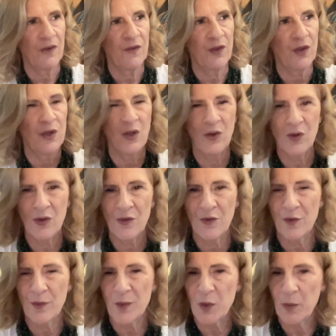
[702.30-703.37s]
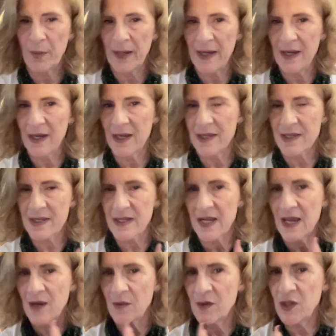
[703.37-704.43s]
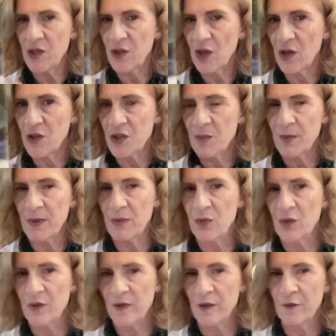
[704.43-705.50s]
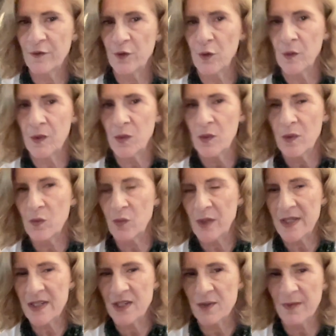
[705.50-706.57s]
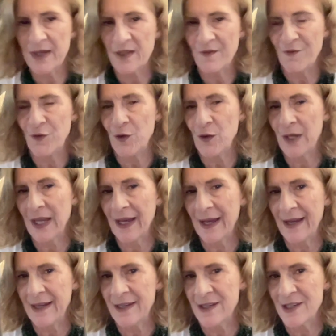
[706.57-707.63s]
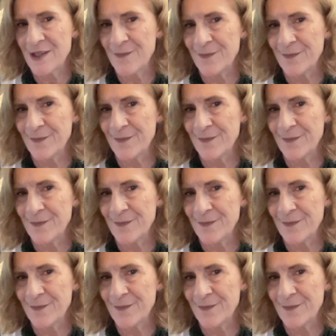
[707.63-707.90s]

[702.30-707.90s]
have you learned from your past? How are you going to be moving forward? What wisdom have you gained?